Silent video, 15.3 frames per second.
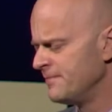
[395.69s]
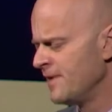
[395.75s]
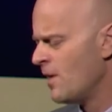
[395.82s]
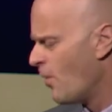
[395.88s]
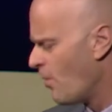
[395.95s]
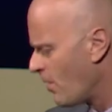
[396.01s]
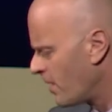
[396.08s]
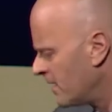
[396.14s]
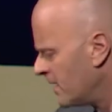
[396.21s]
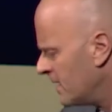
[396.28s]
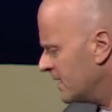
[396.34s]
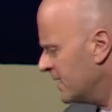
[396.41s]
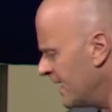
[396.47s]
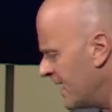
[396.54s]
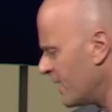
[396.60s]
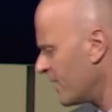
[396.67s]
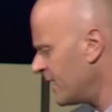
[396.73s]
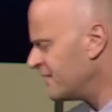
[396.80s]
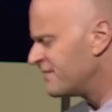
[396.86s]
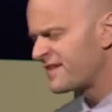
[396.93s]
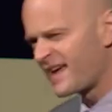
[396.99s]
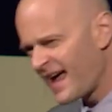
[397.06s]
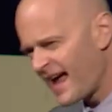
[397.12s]
or
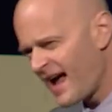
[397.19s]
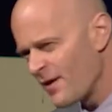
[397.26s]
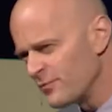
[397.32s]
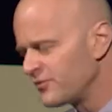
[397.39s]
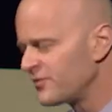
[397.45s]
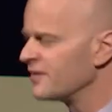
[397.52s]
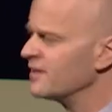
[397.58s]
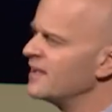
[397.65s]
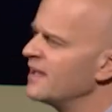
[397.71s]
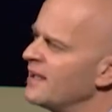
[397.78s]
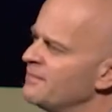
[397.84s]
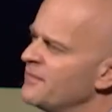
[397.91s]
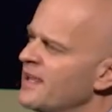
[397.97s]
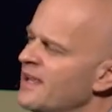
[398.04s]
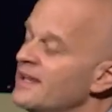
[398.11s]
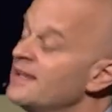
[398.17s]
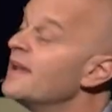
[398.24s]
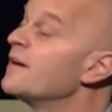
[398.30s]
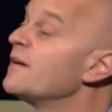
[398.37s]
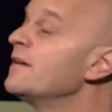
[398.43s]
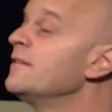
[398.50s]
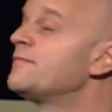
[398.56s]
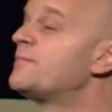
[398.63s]
narrative counseling,
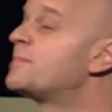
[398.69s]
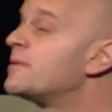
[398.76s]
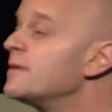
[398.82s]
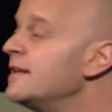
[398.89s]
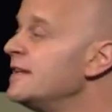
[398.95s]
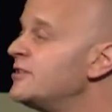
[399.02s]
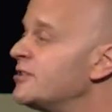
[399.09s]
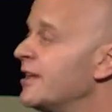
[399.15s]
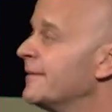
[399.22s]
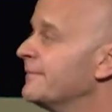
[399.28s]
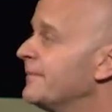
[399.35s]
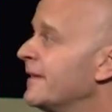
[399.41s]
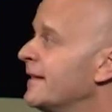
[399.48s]
narrative preaching.